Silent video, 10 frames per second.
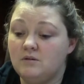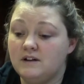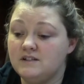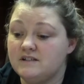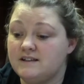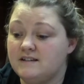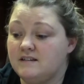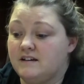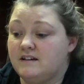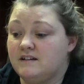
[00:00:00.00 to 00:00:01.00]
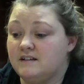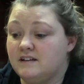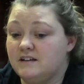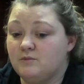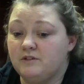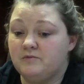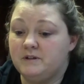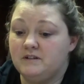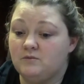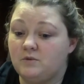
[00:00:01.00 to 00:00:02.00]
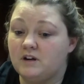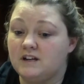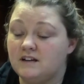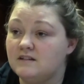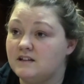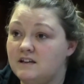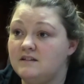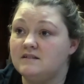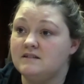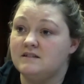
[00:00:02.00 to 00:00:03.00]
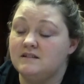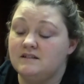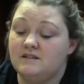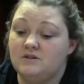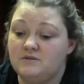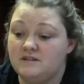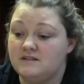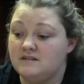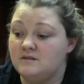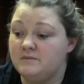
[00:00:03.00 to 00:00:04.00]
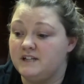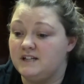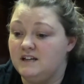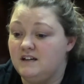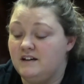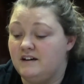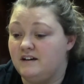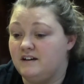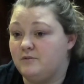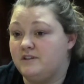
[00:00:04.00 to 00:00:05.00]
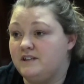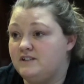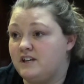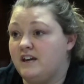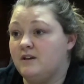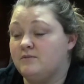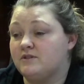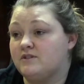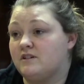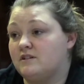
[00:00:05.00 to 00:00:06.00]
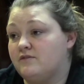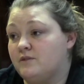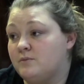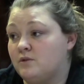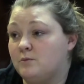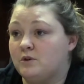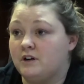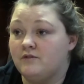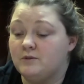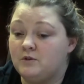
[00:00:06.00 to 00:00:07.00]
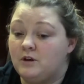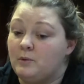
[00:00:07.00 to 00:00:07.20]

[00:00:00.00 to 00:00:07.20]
Well, I just think that, again, we've been working out the kinks in the new system, and with each game, they're starting to feel more and more comfortable.